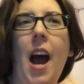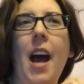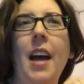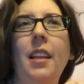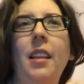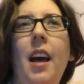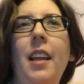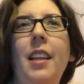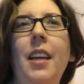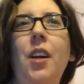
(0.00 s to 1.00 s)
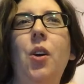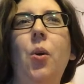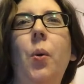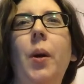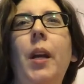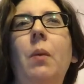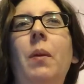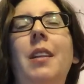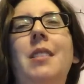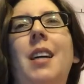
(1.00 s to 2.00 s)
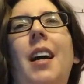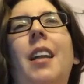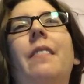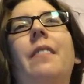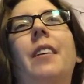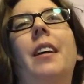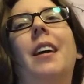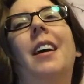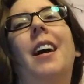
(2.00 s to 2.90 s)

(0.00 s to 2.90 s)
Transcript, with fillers: I, I, I like gory when it's kind of like,